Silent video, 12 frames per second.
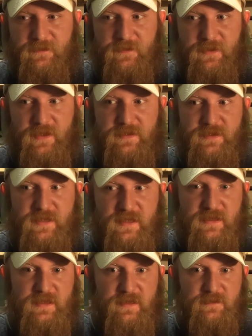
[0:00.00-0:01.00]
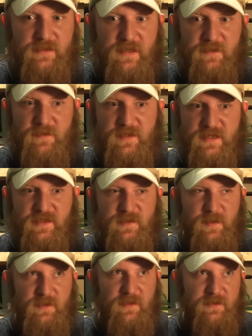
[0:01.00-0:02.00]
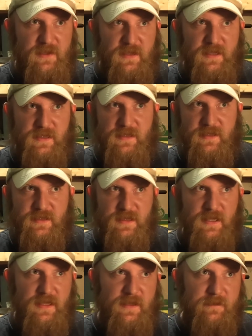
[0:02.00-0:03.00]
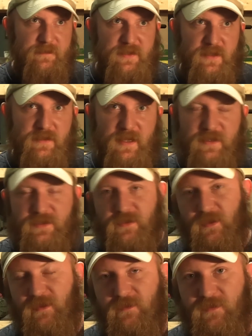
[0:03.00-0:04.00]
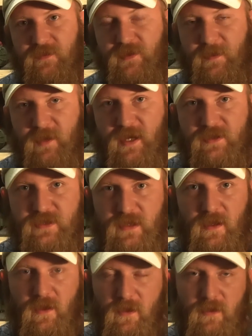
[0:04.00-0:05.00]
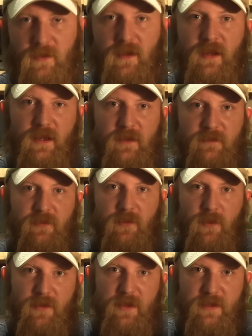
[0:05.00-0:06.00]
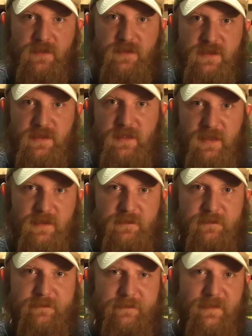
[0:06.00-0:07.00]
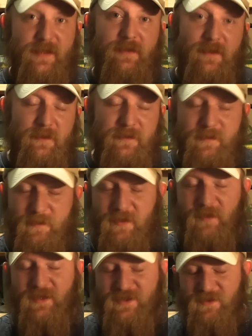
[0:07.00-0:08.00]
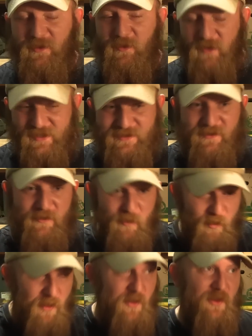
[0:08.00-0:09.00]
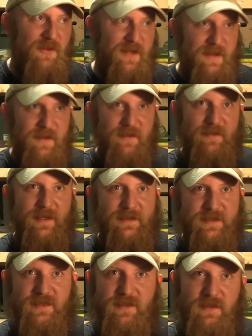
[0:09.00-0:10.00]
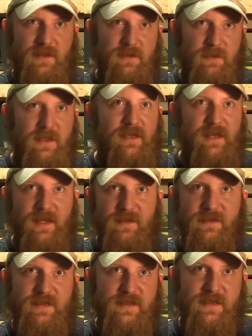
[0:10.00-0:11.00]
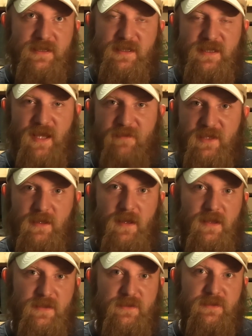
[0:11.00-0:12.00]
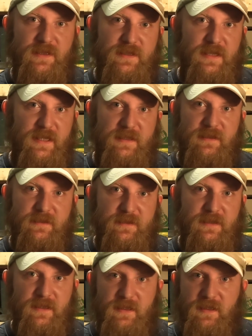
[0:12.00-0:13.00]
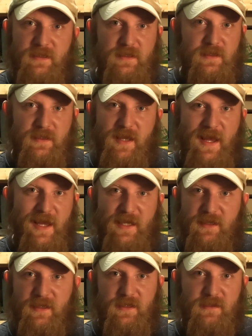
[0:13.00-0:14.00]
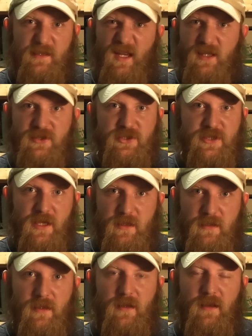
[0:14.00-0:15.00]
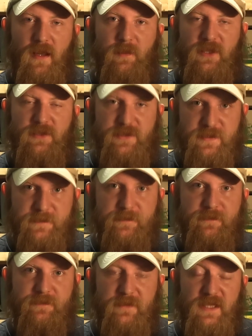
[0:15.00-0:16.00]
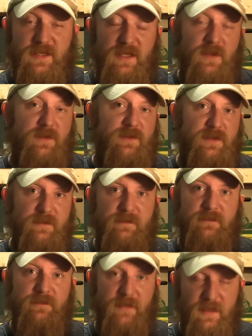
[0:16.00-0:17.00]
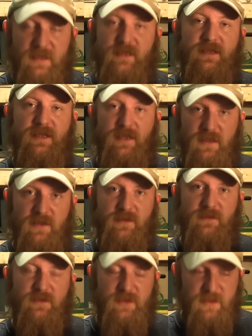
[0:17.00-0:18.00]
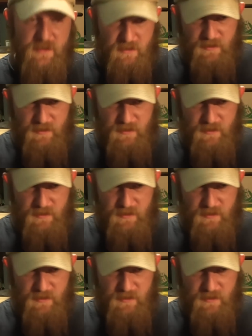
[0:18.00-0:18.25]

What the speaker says: For those that don't know, the Mississippi River is 2,350 miles long. For those in, you know, pretty much the rest of the world, that's 3,780-ish kilometers. It's huge. It's huge.